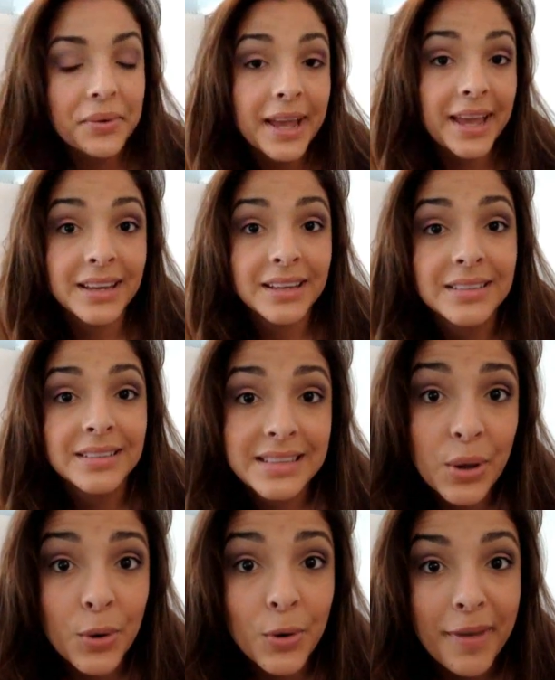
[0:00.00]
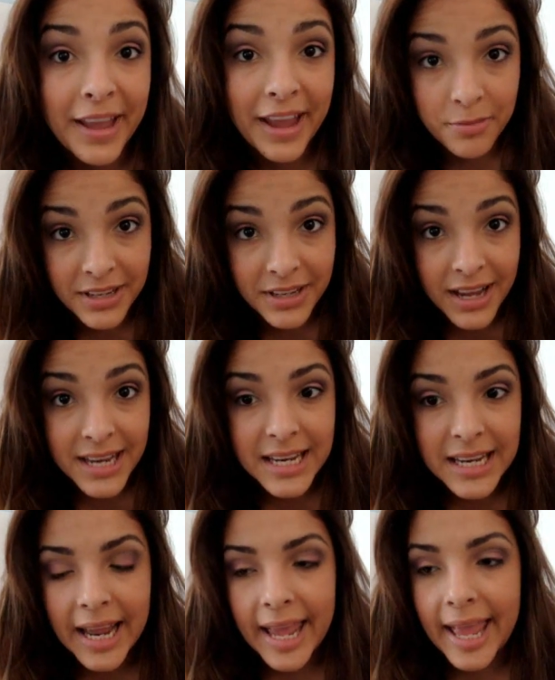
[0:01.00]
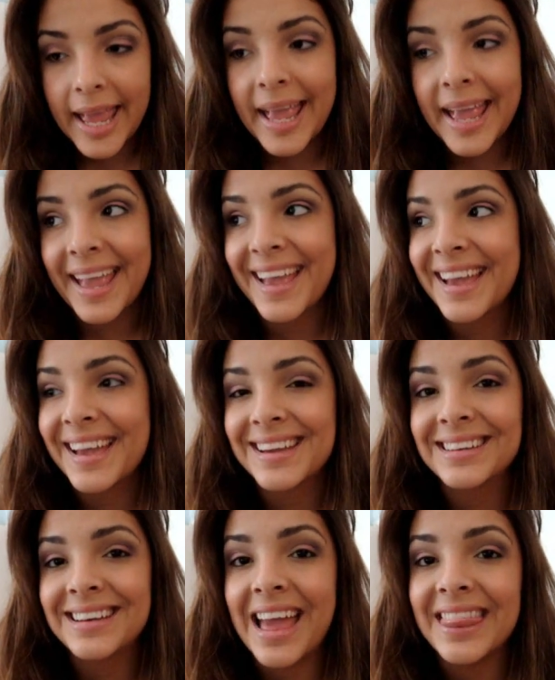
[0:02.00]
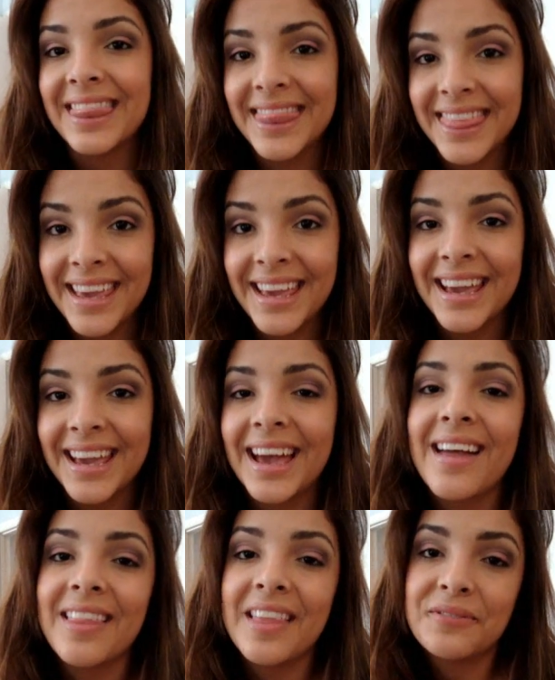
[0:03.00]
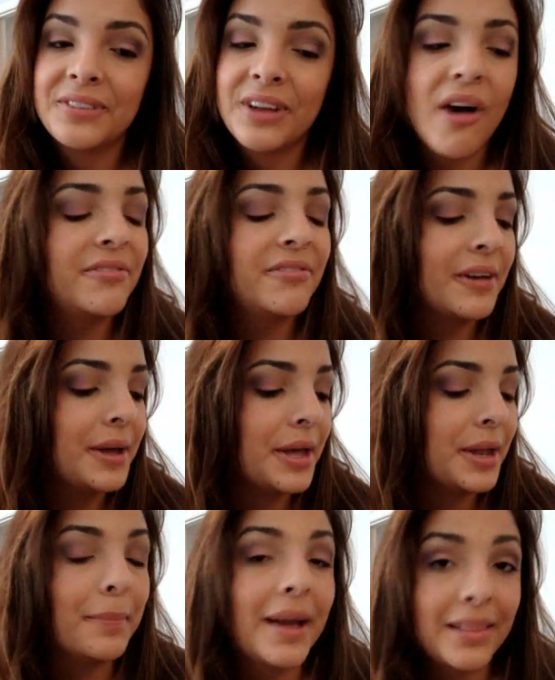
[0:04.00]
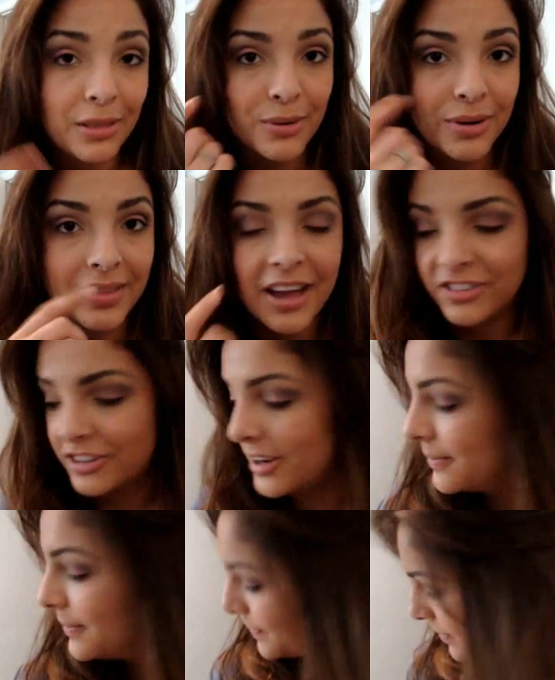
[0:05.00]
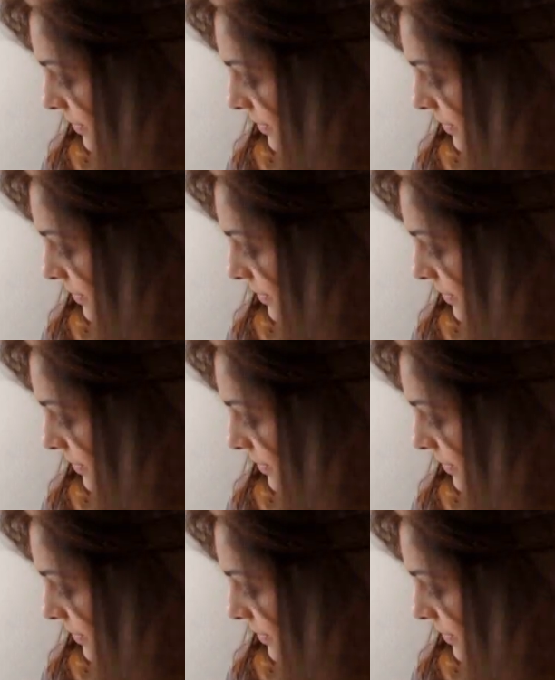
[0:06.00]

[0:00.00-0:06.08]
Okay, so my camera died, and I think I left off at my lower lash line.